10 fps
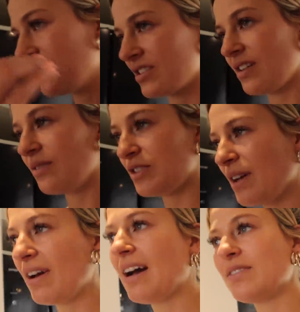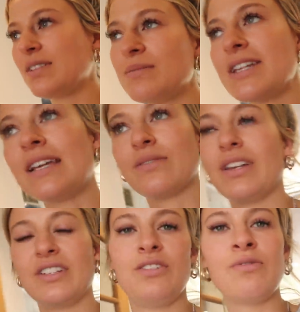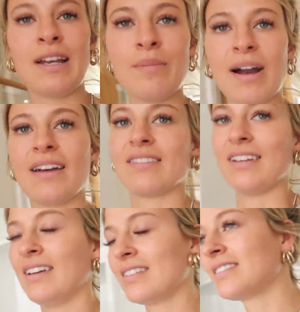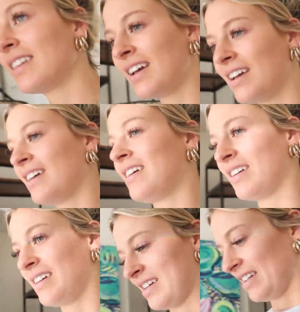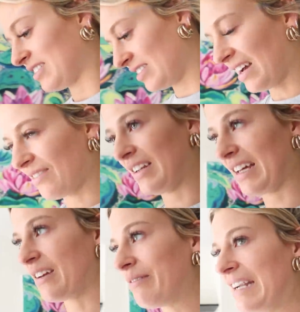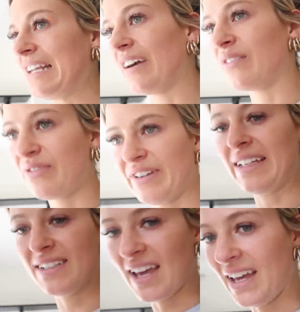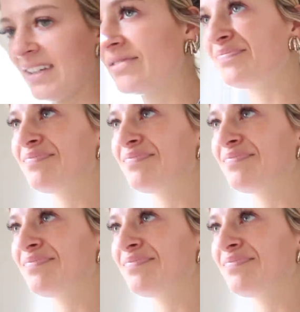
Do you, know, do you ever have some days where you're just really breathless? You're just having like a really unfit day.